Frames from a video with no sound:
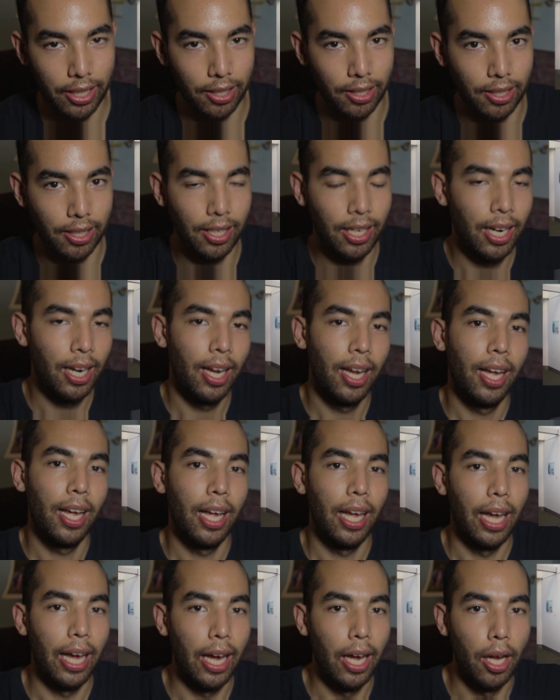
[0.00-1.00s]
And
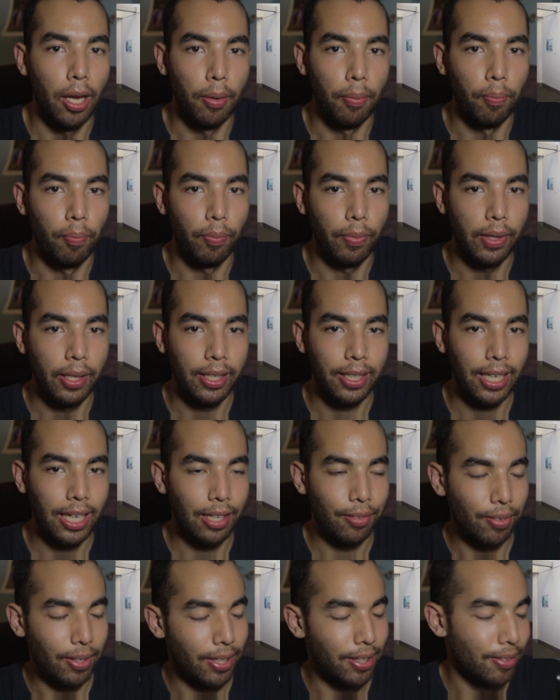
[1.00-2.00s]
kind
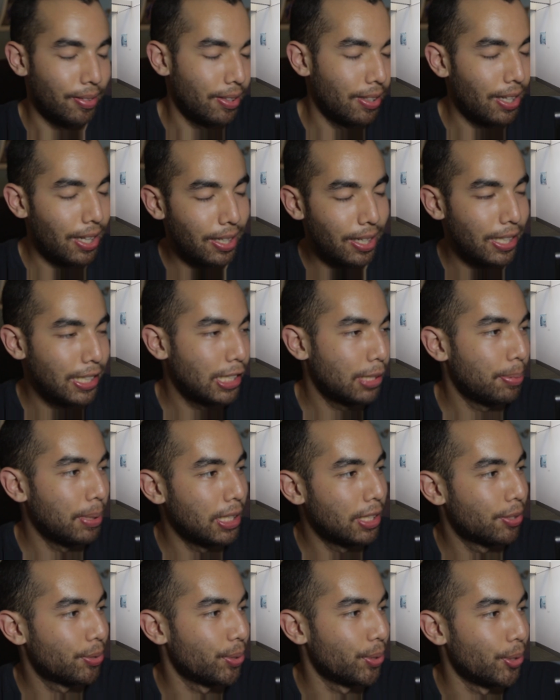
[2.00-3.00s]
of a nice
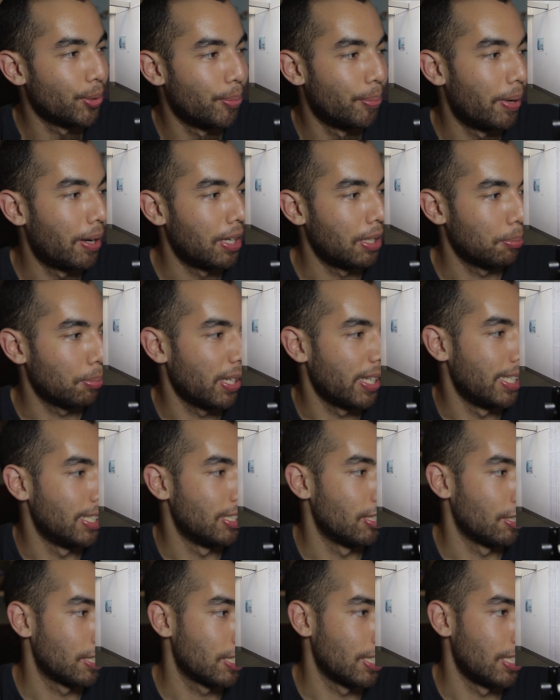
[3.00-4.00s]
peaceful mind playing
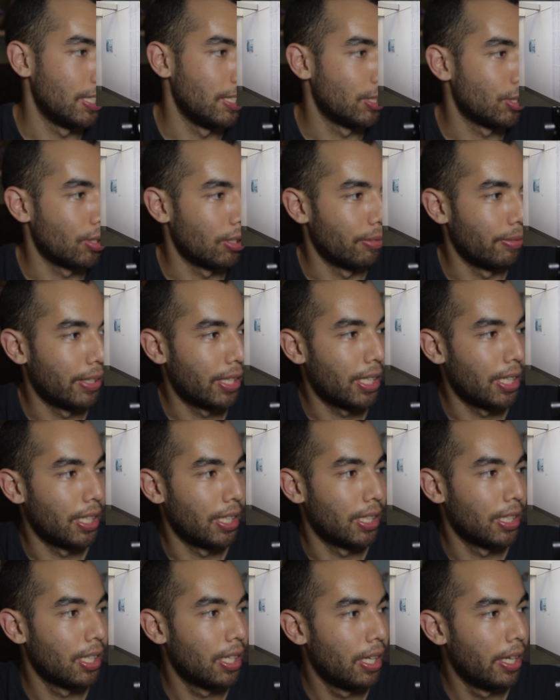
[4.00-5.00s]
tricks on you sort of a
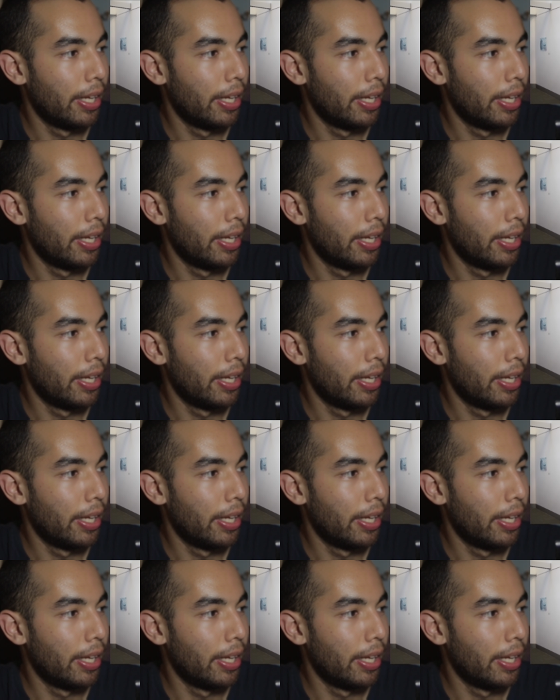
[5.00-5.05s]
thing.